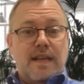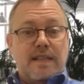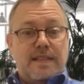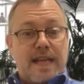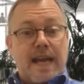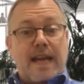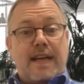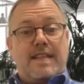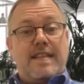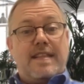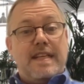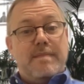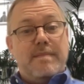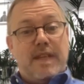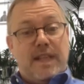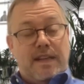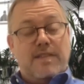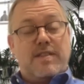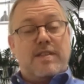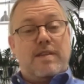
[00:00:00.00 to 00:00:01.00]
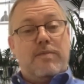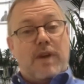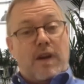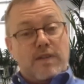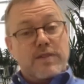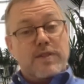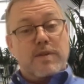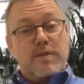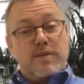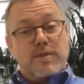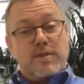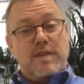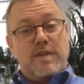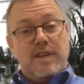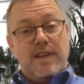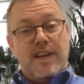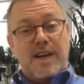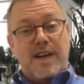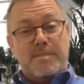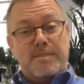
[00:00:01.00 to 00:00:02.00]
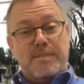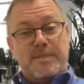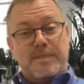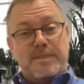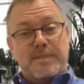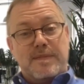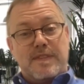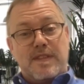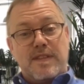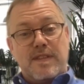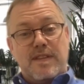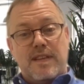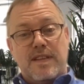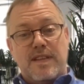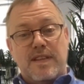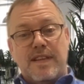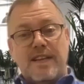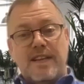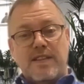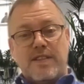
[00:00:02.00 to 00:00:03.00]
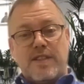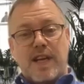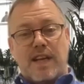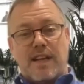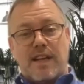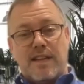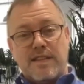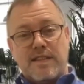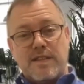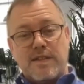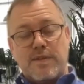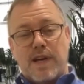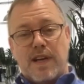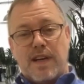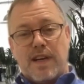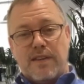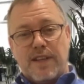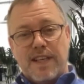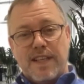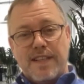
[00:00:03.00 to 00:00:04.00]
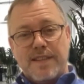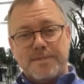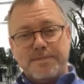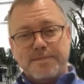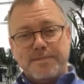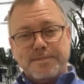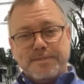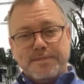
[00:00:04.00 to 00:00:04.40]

tech team that also stood up to the challenge as well, right?